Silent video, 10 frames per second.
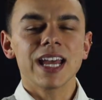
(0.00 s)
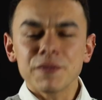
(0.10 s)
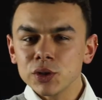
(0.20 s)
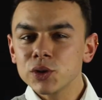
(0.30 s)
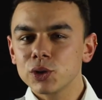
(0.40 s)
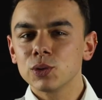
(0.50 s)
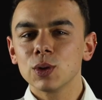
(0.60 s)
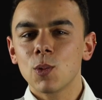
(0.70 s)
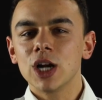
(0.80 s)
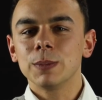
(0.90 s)
If you Google
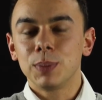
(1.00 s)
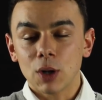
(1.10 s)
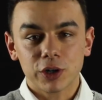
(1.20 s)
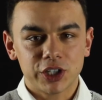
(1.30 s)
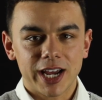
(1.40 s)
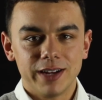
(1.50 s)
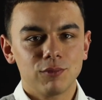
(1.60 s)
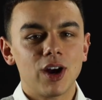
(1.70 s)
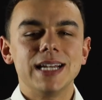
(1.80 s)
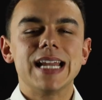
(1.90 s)
the word blockchain
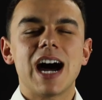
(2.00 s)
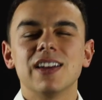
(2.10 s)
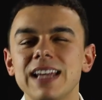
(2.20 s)
right now,